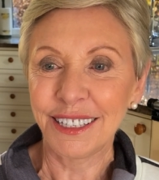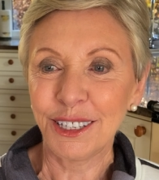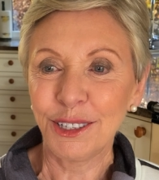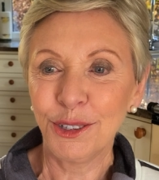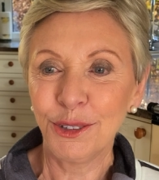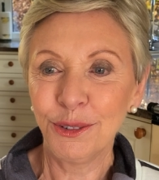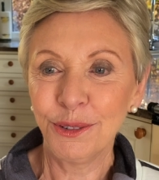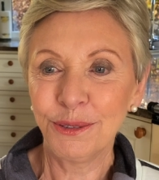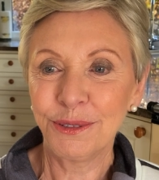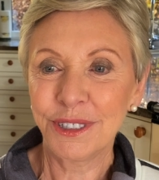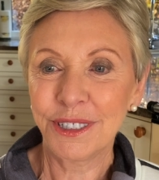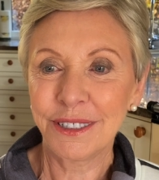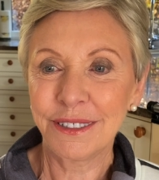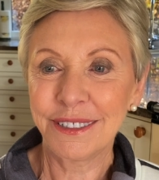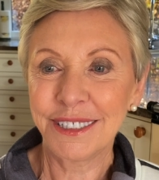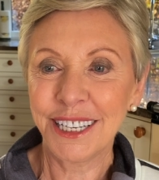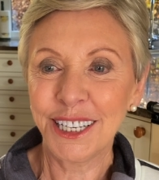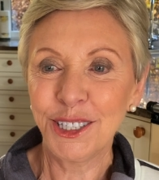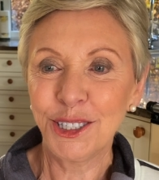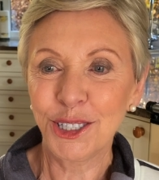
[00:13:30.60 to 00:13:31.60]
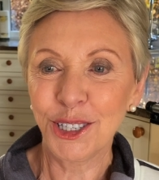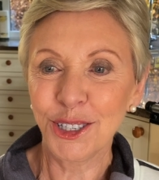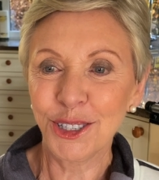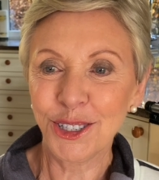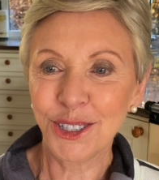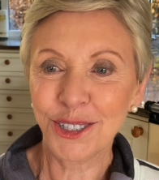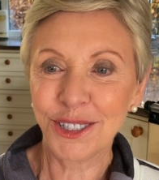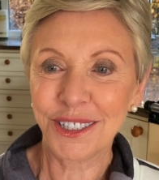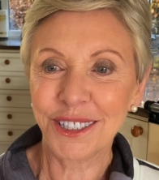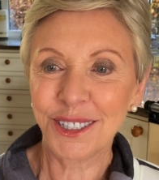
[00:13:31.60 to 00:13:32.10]
you teach
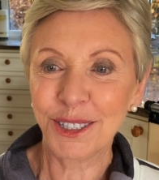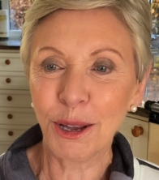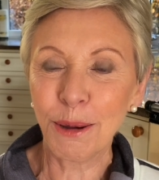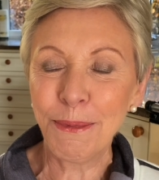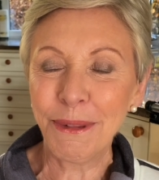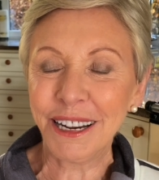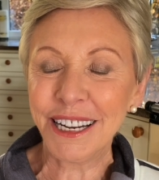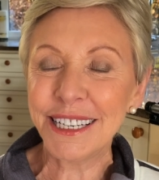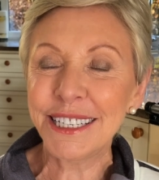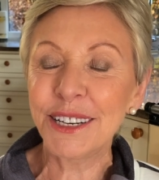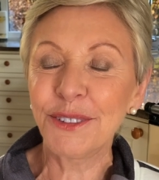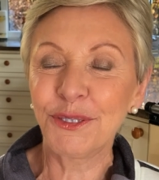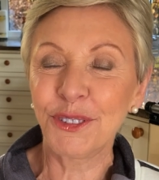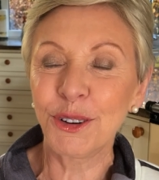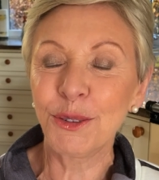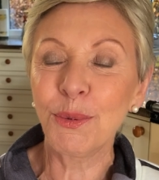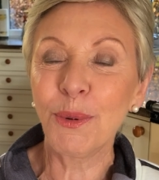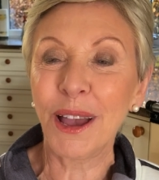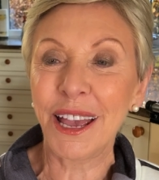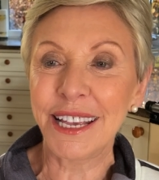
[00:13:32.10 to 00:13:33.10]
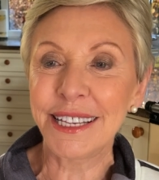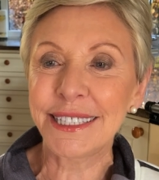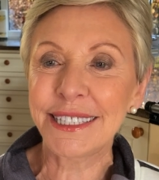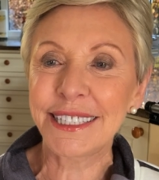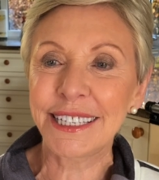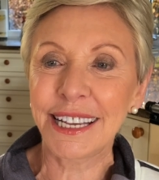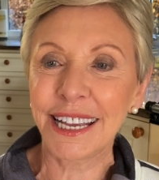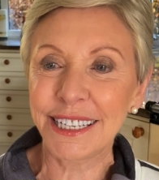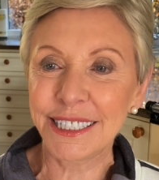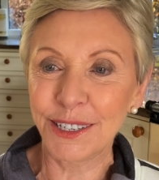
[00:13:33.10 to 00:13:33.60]
us so many different ways to
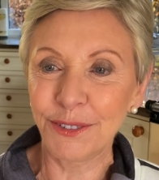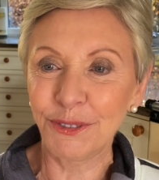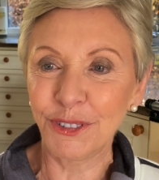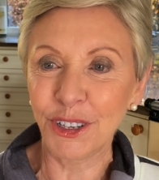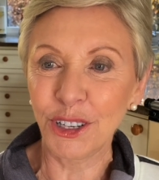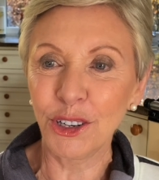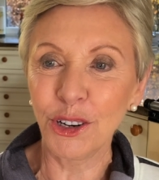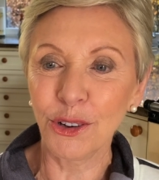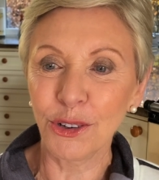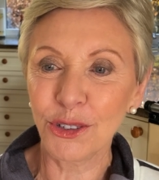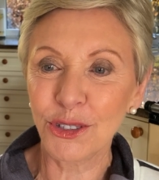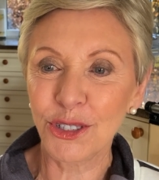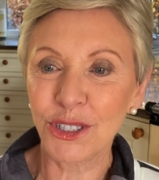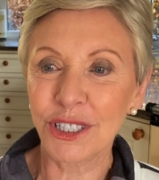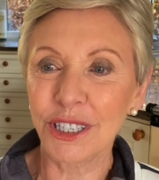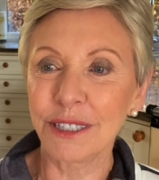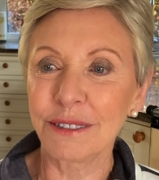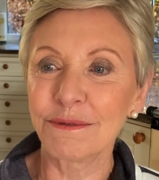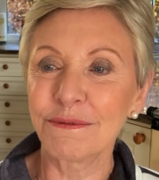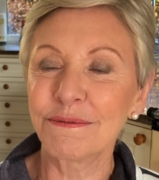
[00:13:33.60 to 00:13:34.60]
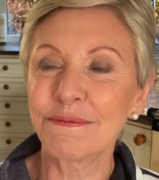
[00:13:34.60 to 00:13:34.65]
get different looks and